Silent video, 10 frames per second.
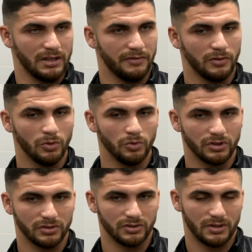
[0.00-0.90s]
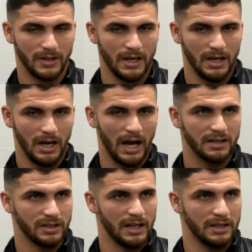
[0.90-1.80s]
if you just
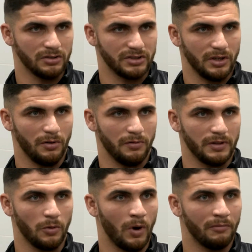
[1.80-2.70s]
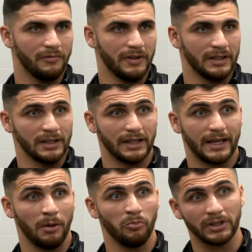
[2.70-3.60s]
isolate yourself with the one thing that
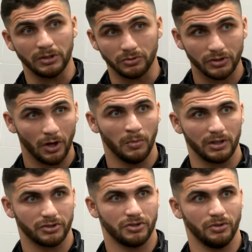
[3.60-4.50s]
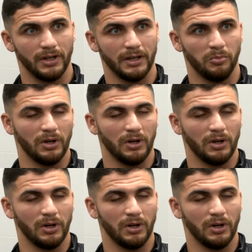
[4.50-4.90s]
can bring you so much joy,